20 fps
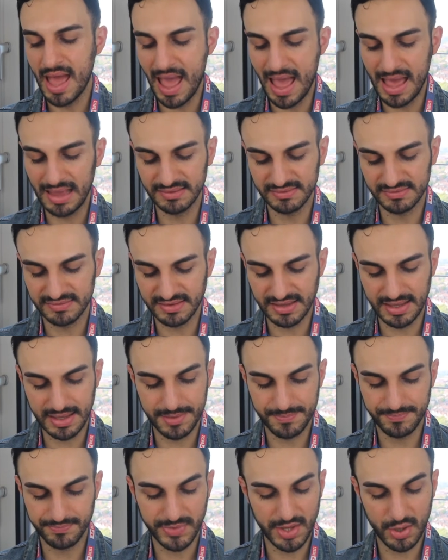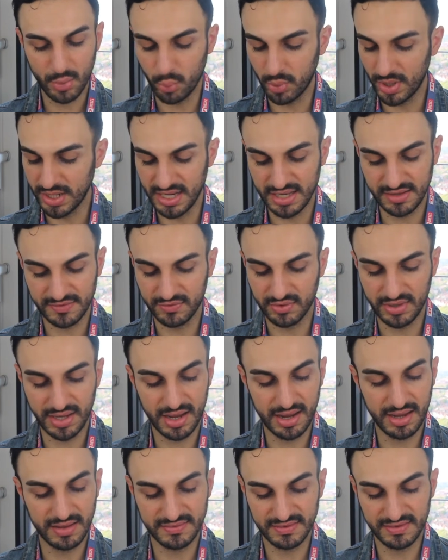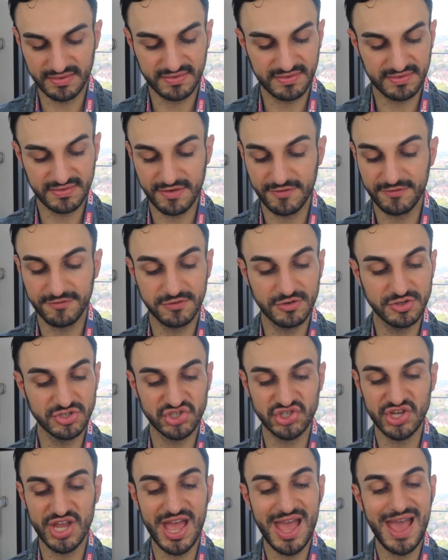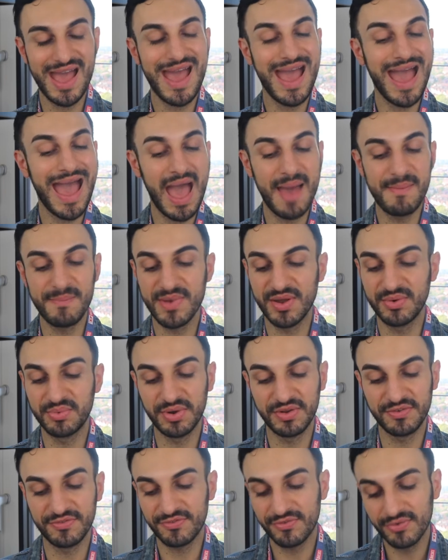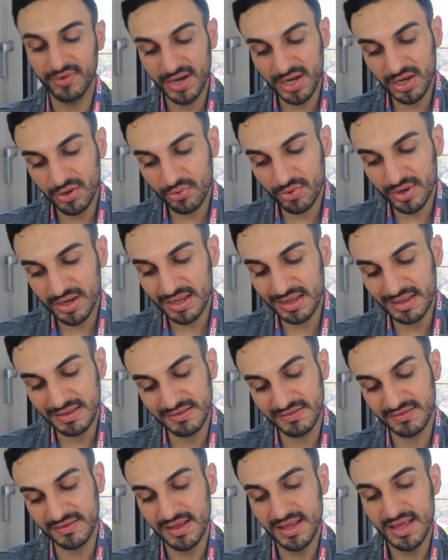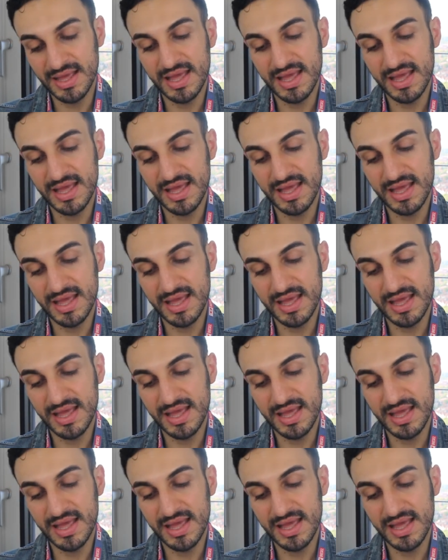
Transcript: And um, what else, you guys? It's a fougere ambery fragrance.